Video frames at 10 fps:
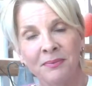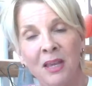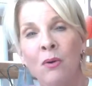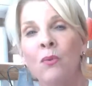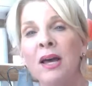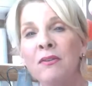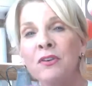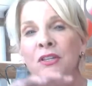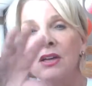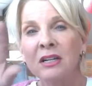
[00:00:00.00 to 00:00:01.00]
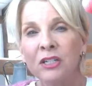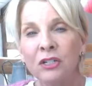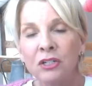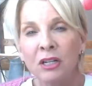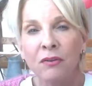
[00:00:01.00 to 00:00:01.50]
What if you thought to
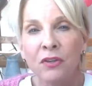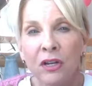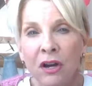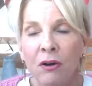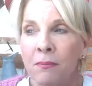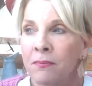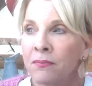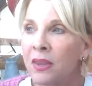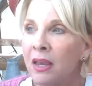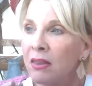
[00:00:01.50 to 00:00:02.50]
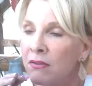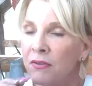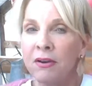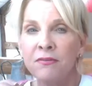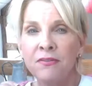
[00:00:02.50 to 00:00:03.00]
yourself, the
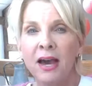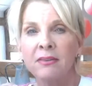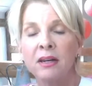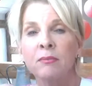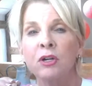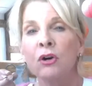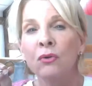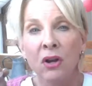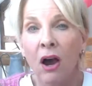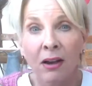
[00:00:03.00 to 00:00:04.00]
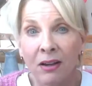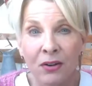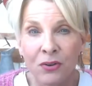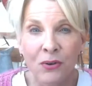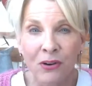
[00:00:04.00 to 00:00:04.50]
very fact that I'm going to go knock on a
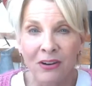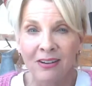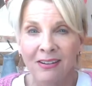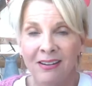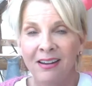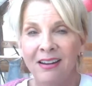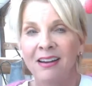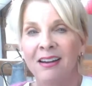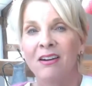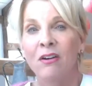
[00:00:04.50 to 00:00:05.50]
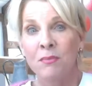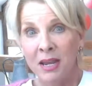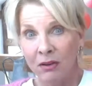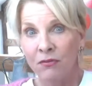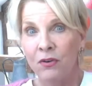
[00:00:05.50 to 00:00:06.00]
door or
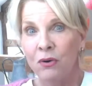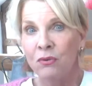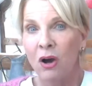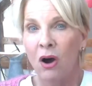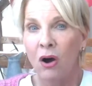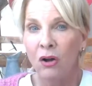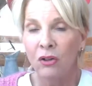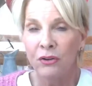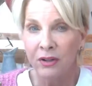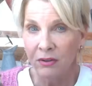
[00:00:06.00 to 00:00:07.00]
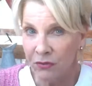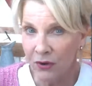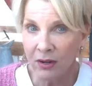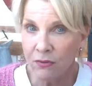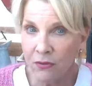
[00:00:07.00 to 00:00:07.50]
make a phone call or
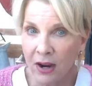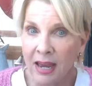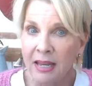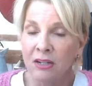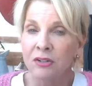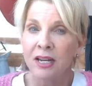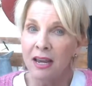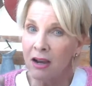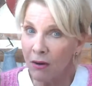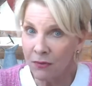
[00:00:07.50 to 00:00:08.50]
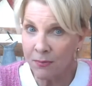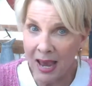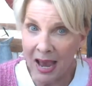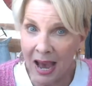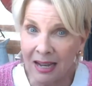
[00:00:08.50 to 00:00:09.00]
confront a friend or take off a
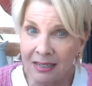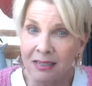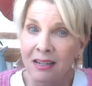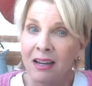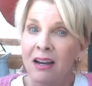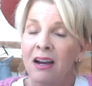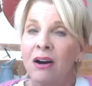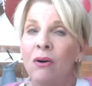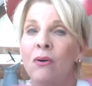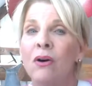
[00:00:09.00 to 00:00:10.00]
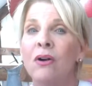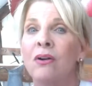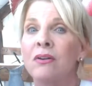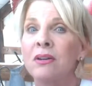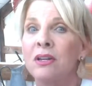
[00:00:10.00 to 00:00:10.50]
mask
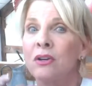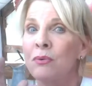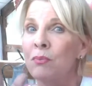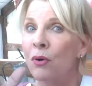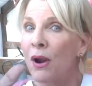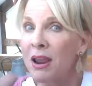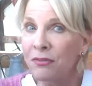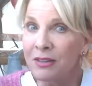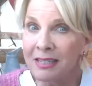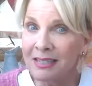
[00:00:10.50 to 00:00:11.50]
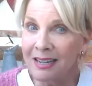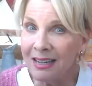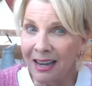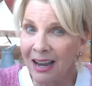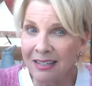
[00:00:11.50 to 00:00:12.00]
or, pray for the sick,
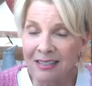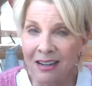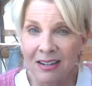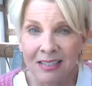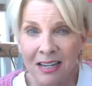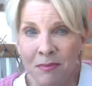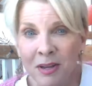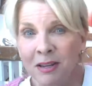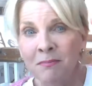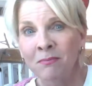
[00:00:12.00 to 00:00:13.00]
cast out a demon,